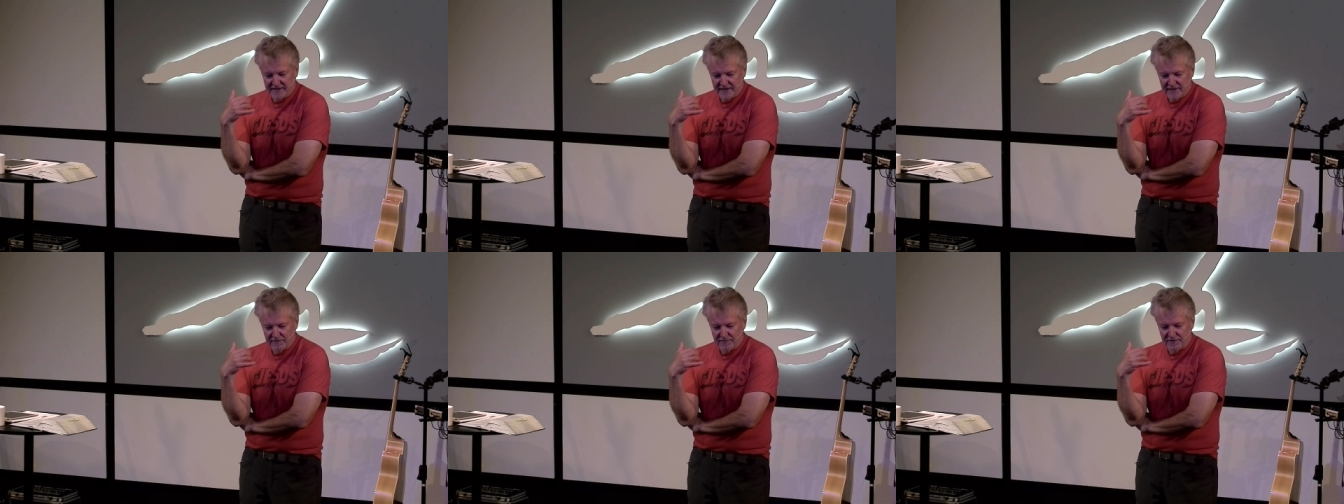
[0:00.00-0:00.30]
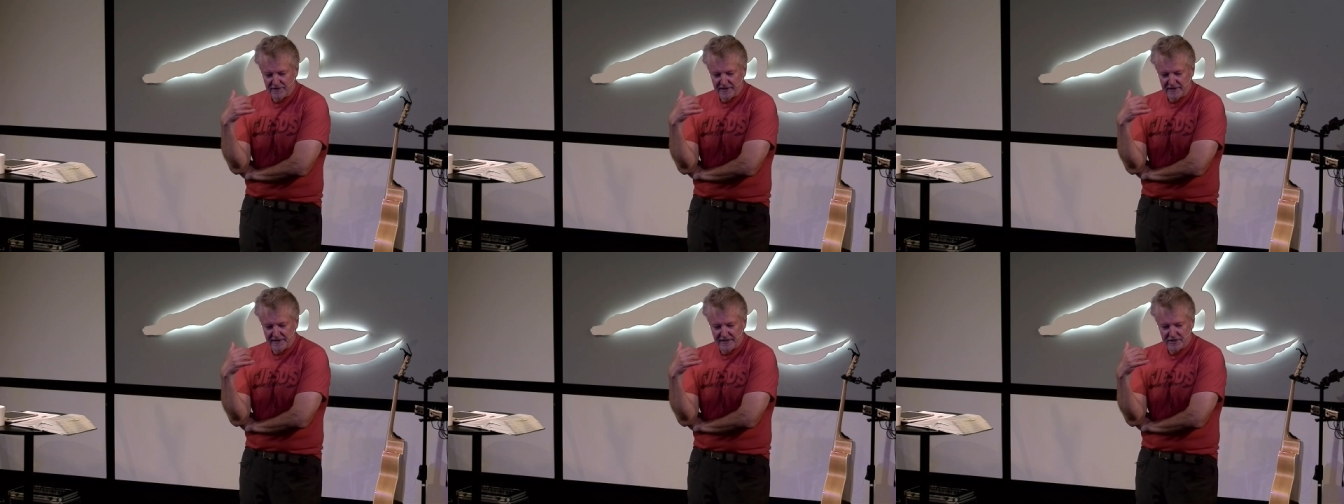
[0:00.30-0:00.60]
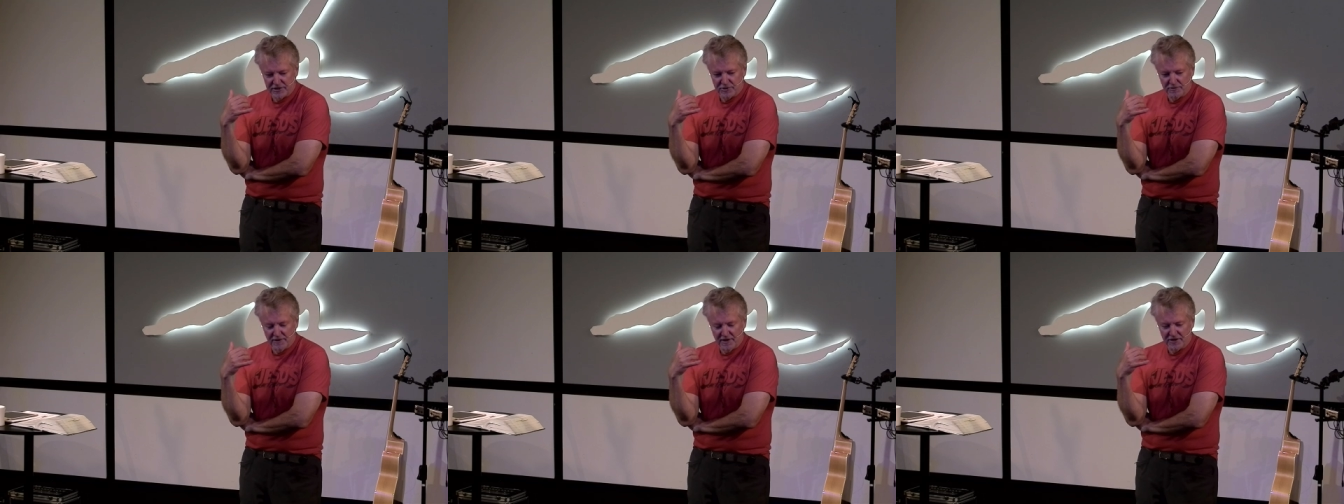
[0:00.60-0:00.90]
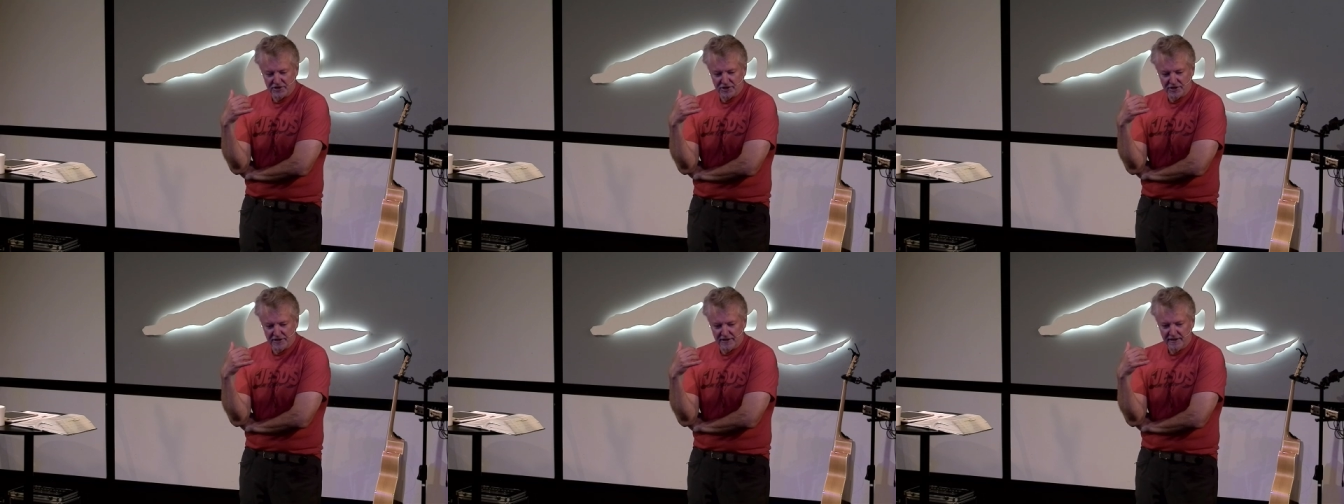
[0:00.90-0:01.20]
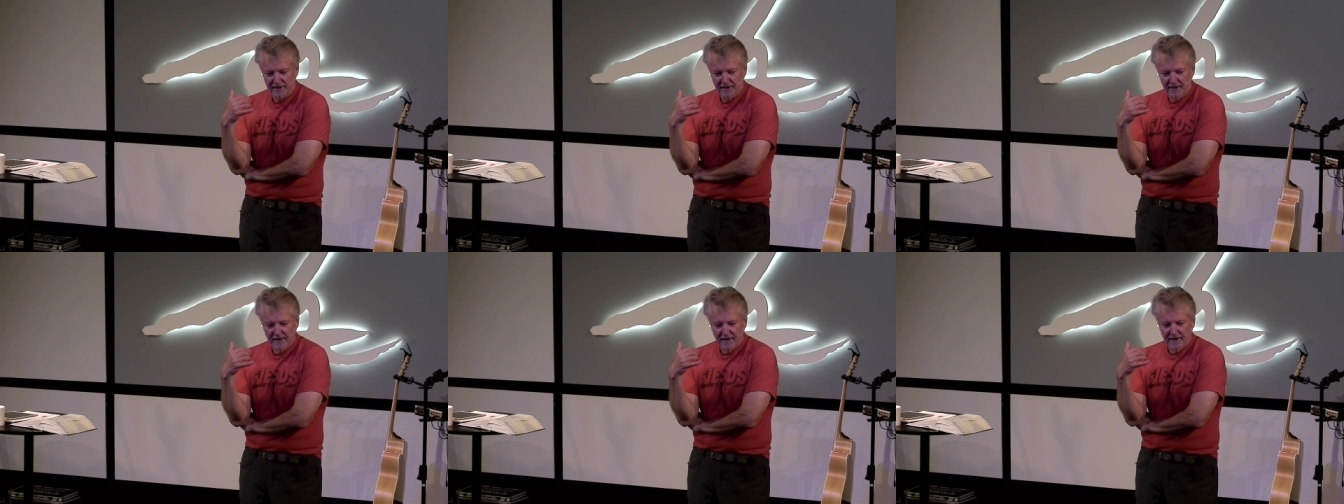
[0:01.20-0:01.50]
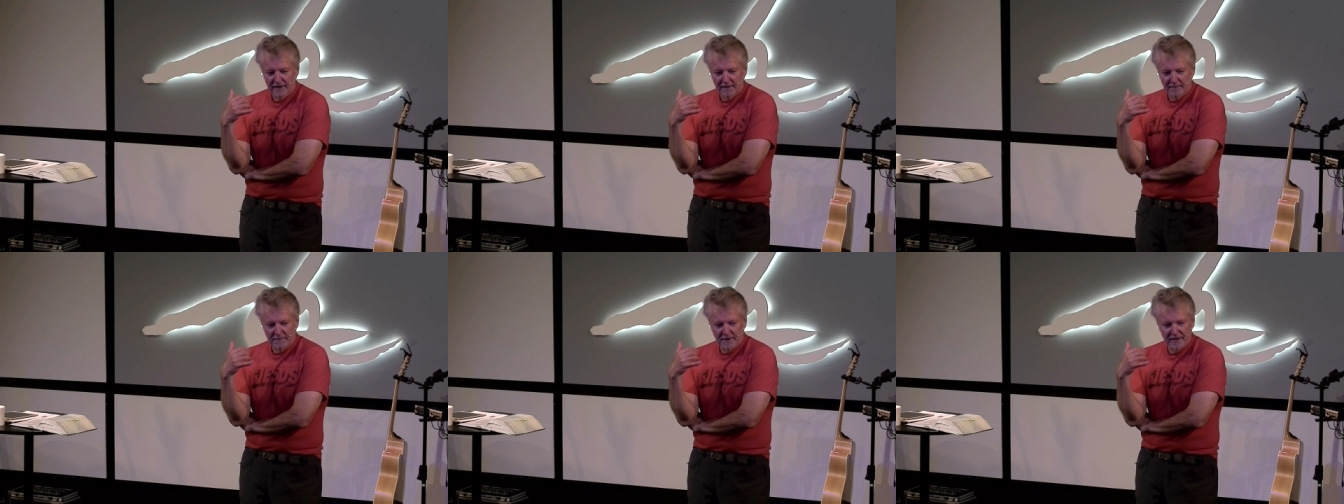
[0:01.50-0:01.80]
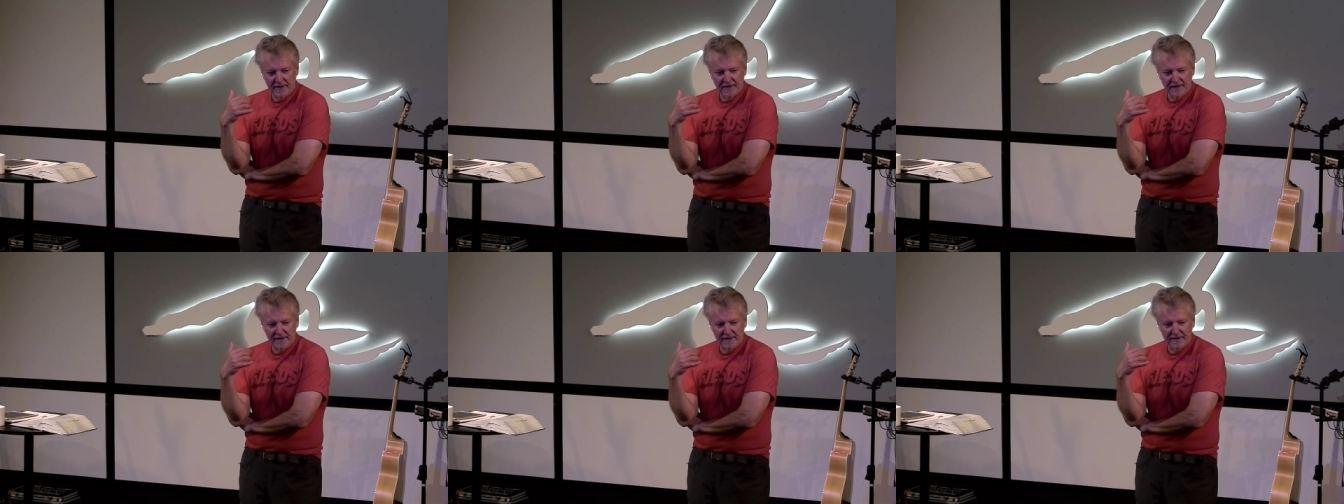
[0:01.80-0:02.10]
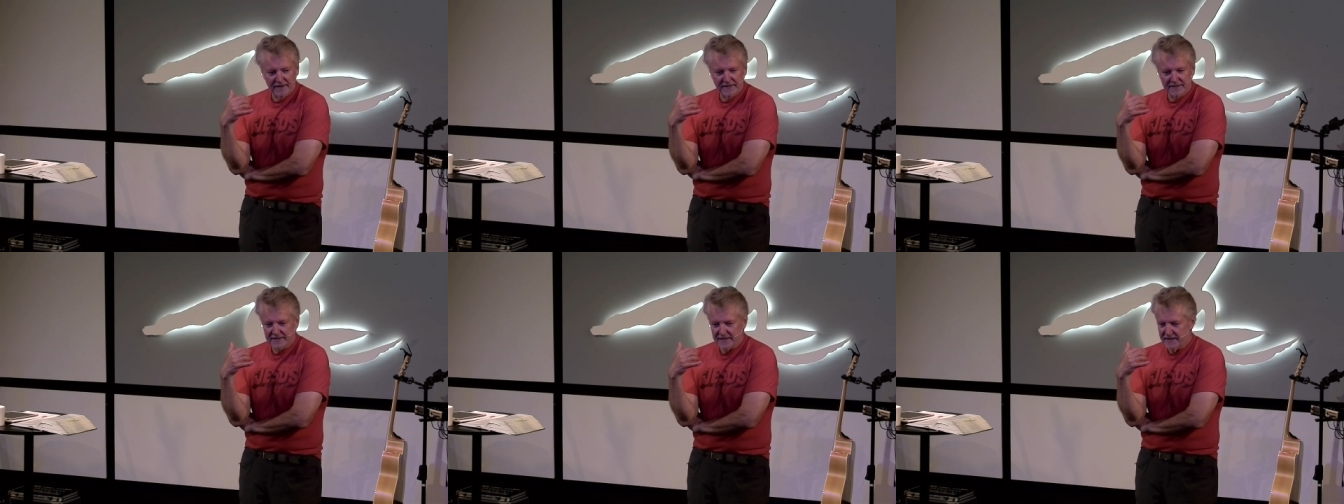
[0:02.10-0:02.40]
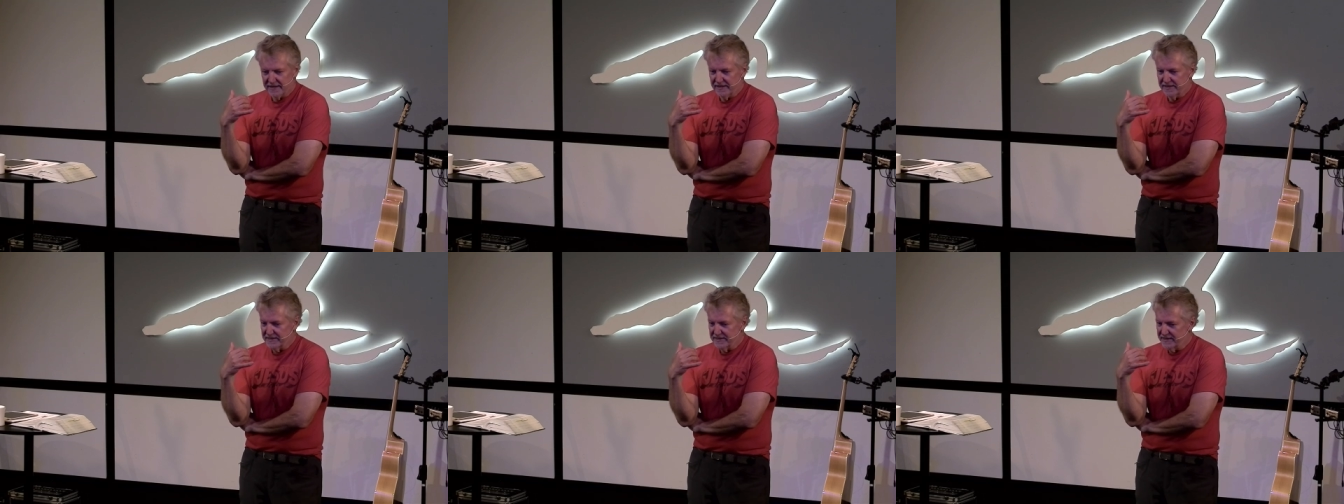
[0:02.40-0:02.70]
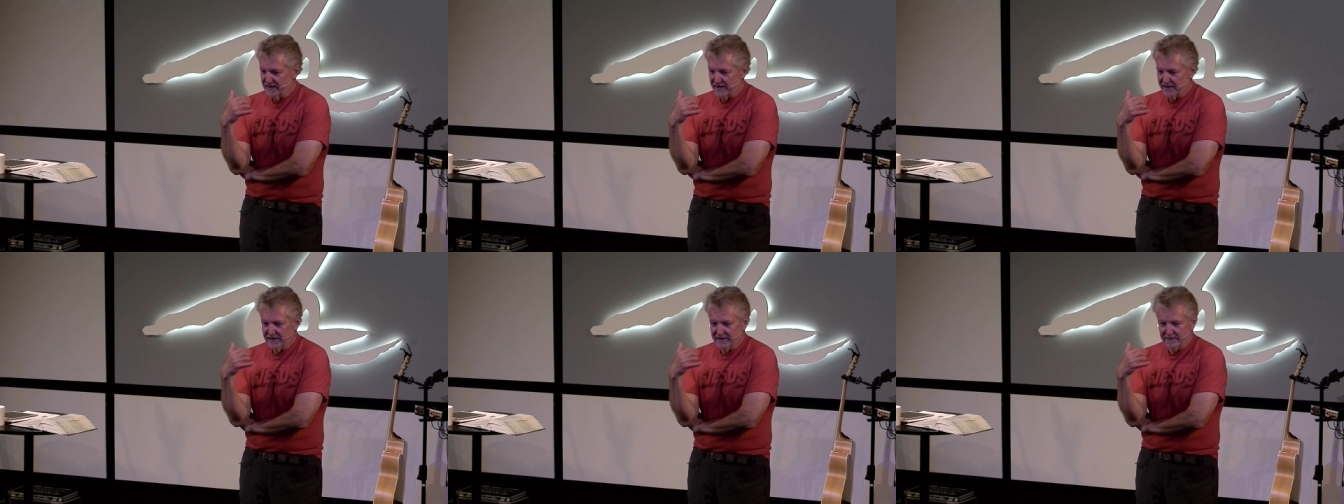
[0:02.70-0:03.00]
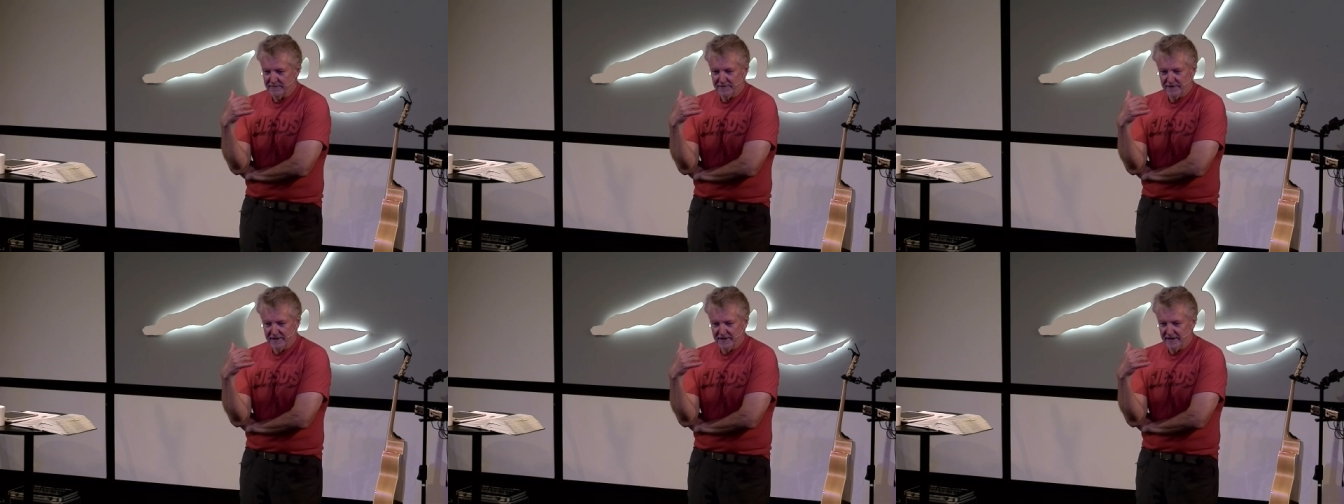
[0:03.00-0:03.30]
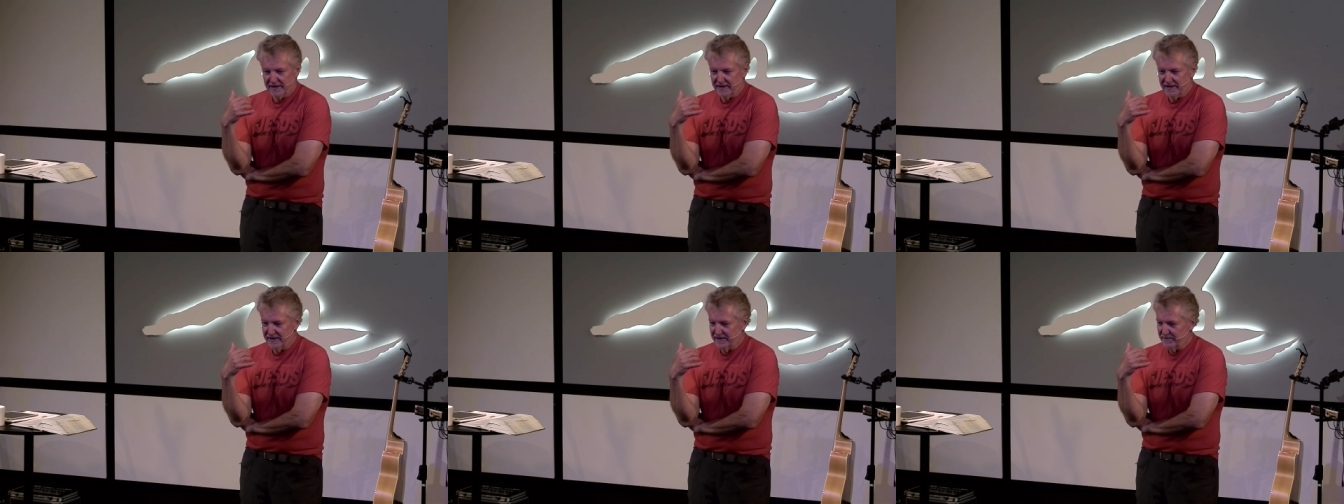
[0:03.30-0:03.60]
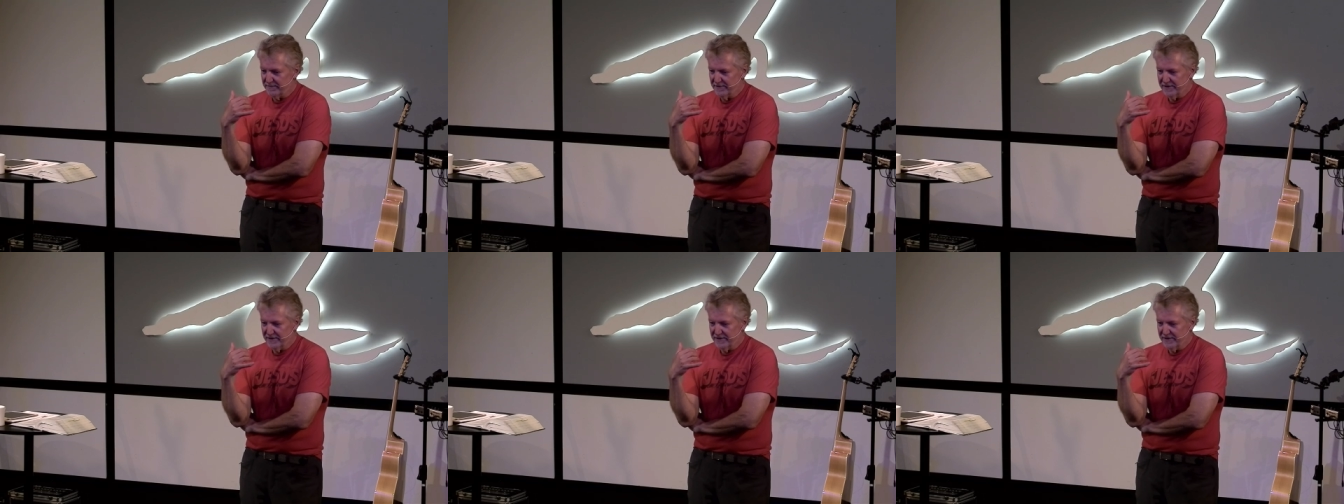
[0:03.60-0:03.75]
here with the dishwasher, but he said he's not going to put it,